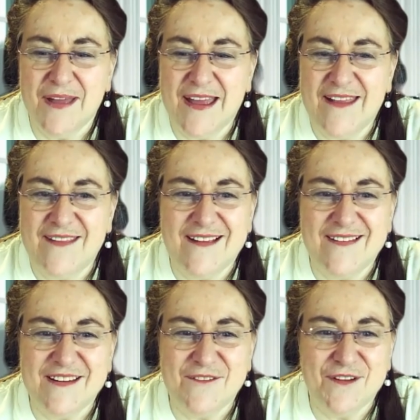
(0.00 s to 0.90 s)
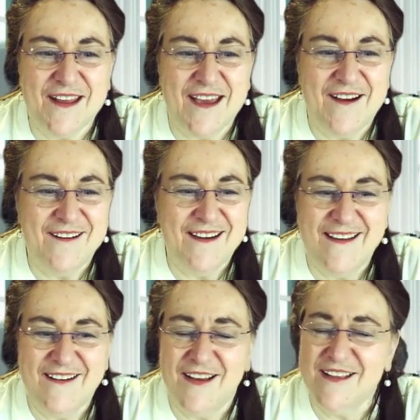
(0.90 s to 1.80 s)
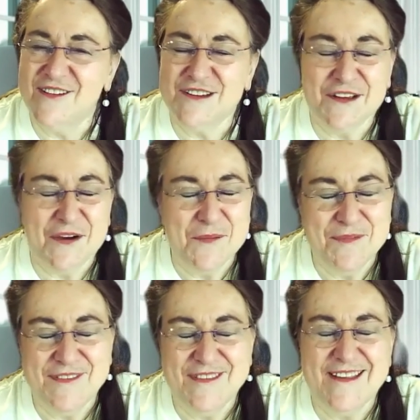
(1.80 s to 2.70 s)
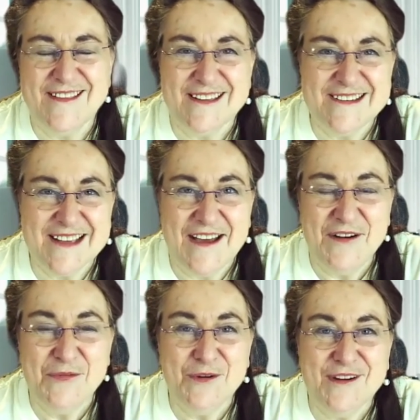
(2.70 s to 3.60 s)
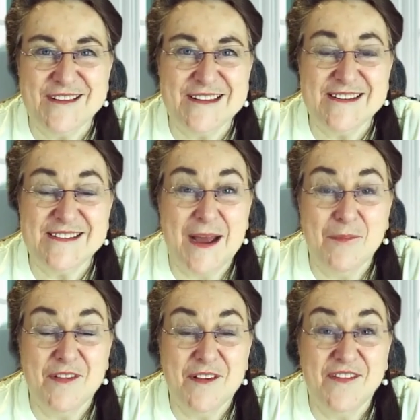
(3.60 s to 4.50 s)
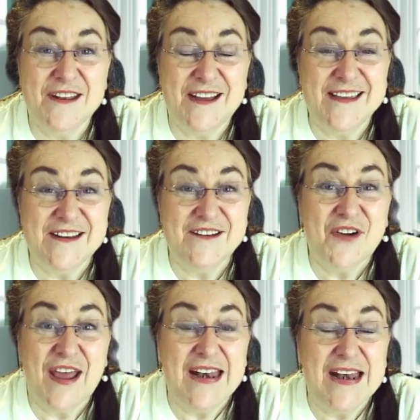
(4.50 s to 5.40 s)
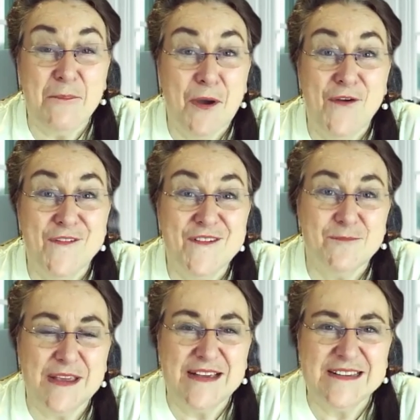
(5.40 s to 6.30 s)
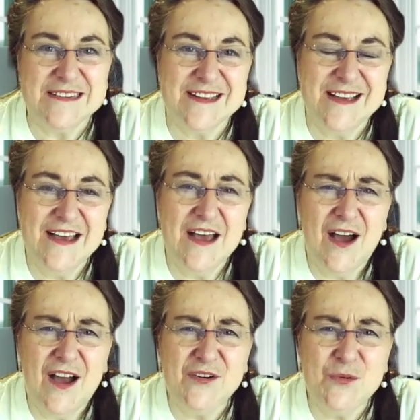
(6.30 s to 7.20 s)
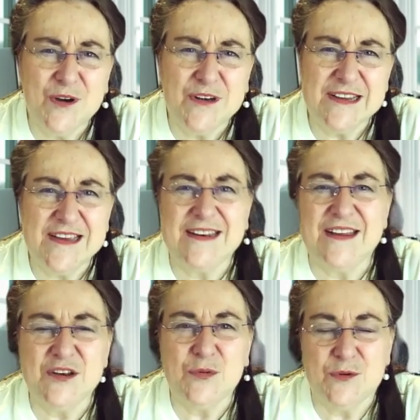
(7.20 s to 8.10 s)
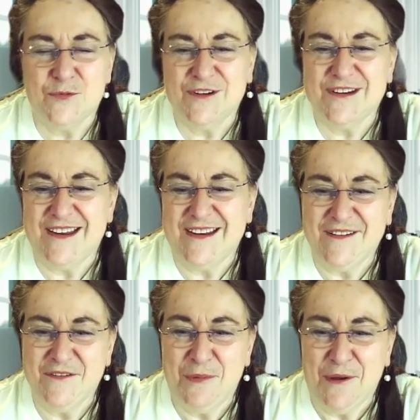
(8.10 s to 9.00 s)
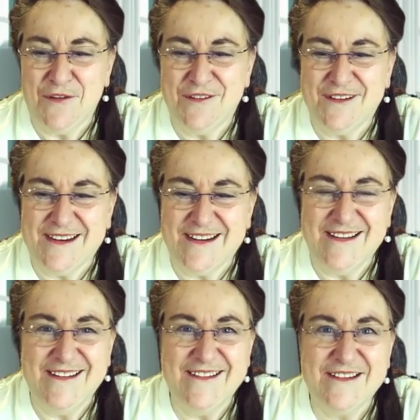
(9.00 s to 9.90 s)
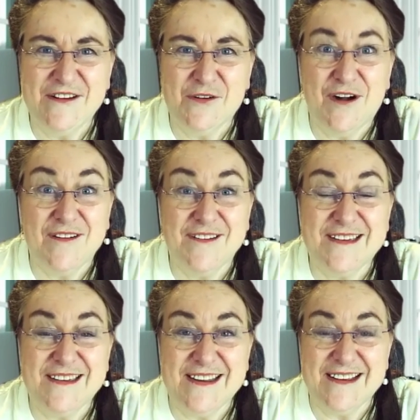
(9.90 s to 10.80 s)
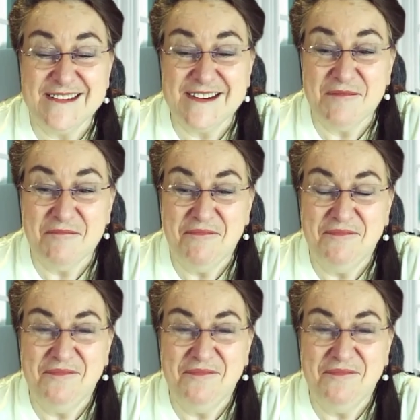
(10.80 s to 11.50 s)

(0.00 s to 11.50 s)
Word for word: and that's it for now. And I just hope that the sound worked this time so that I can finally post, because I do want to get into a routine of posting. So I'll see you next time.